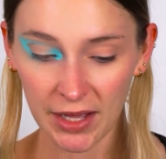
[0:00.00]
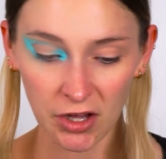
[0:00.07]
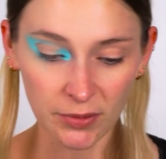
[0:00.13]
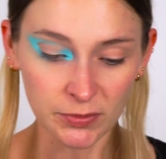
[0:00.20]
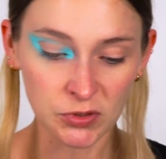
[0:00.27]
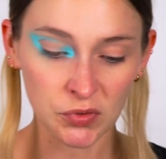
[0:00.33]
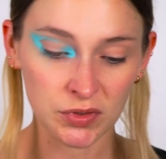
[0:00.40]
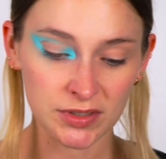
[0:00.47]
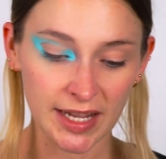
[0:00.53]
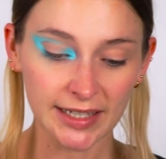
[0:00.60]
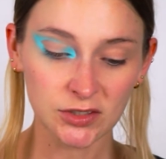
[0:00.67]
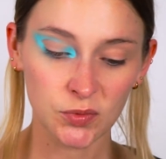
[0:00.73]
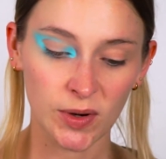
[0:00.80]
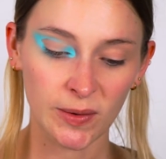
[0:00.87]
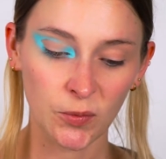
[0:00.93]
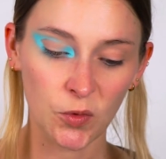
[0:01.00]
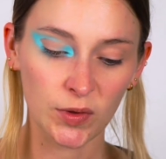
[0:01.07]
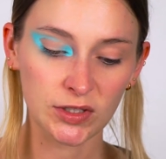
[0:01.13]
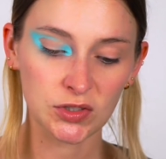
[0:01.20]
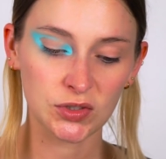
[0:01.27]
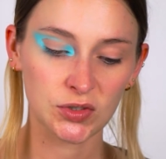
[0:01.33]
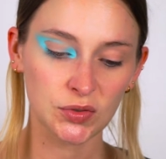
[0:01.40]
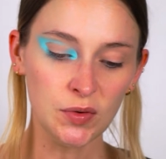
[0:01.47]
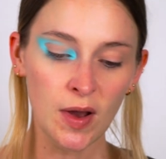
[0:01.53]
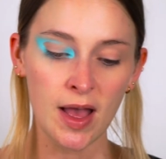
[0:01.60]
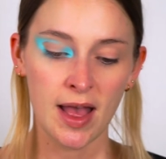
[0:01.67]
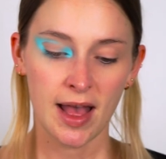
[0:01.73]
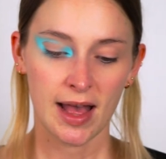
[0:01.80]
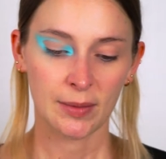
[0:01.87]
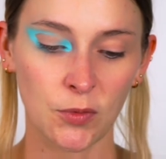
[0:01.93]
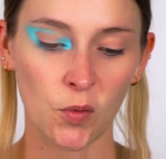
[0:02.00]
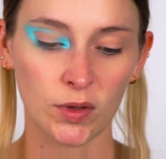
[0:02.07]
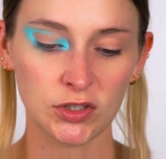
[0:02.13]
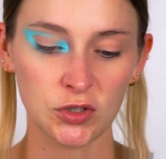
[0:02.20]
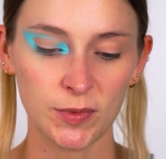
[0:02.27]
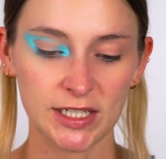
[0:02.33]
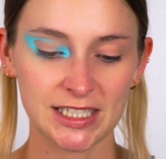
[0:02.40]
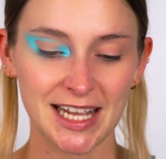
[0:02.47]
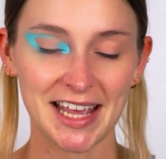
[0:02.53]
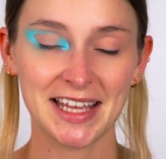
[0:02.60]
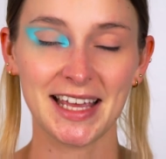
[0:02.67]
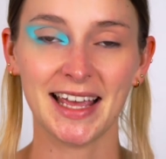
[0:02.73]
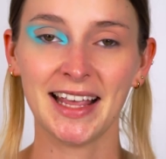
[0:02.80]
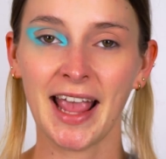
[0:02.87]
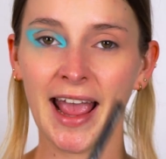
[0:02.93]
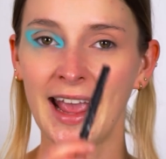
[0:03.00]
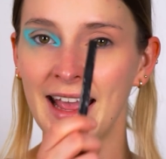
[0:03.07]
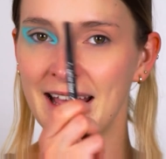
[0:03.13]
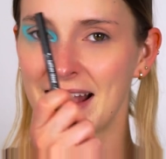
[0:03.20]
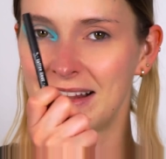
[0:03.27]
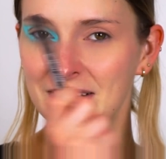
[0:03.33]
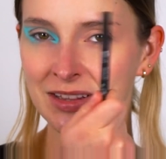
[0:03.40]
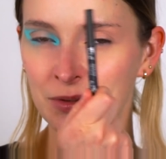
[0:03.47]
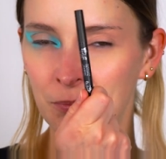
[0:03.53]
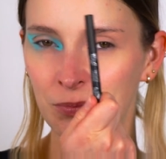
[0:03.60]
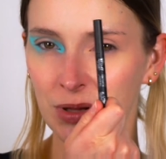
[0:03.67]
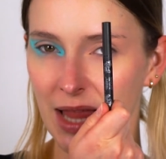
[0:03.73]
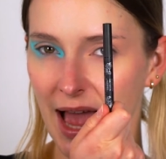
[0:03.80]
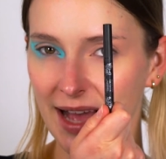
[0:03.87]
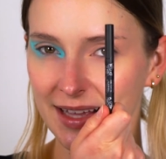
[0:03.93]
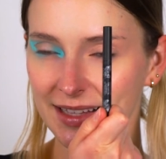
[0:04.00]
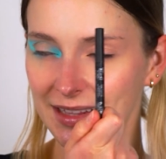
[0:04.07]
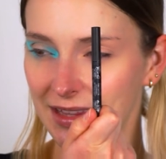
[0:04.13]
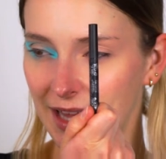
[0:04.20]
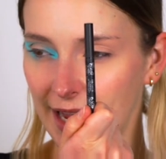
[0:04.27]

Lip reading: makeup. So next what I'm going to do, I'm going to be taking a black